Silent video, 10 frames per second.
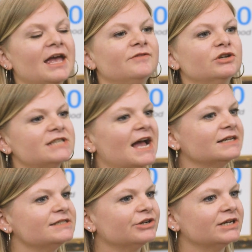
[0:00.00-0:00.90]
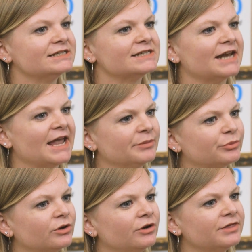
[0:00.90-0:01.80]
If your tax year ends in
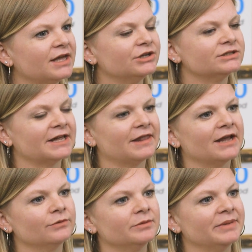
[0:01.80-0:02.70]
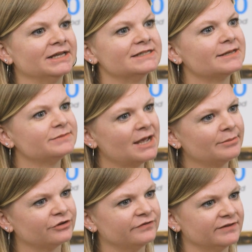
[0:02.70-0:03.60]
April, then your deadline would be
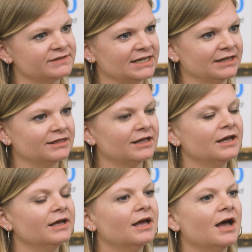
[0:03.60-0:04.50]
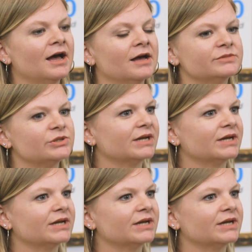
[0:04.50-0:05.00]
September 15th.